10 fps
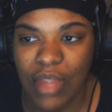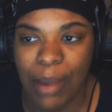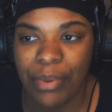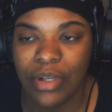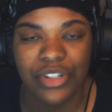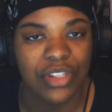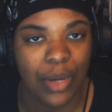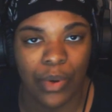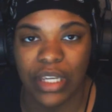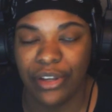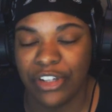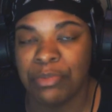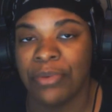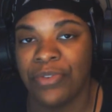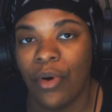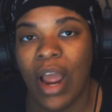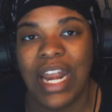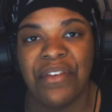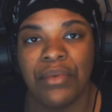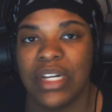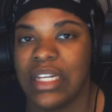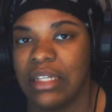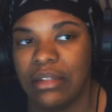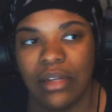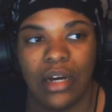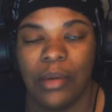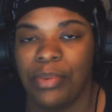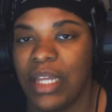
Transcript: I'm pretty sure they were Gears before. I never really uh,